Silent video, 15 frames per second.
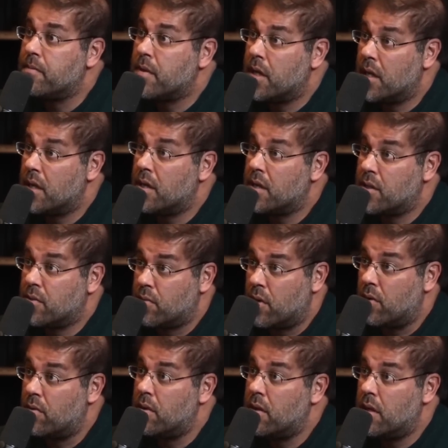in this
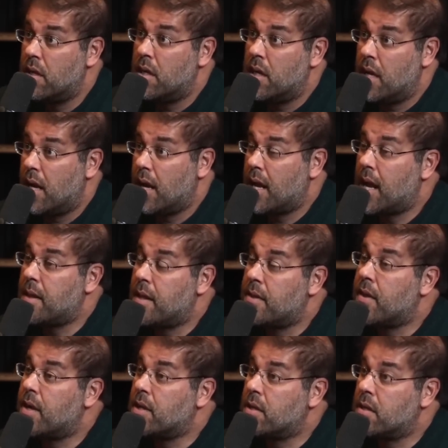role and
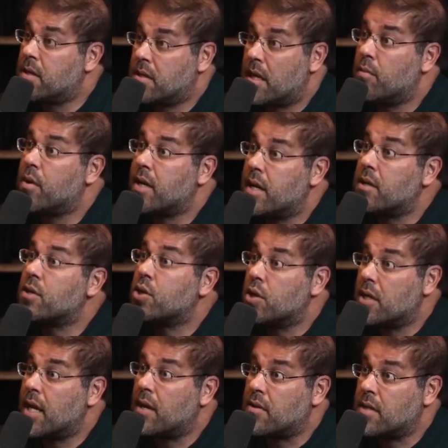that someone else
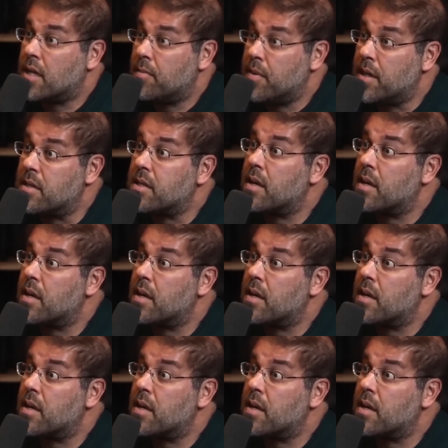should now step in,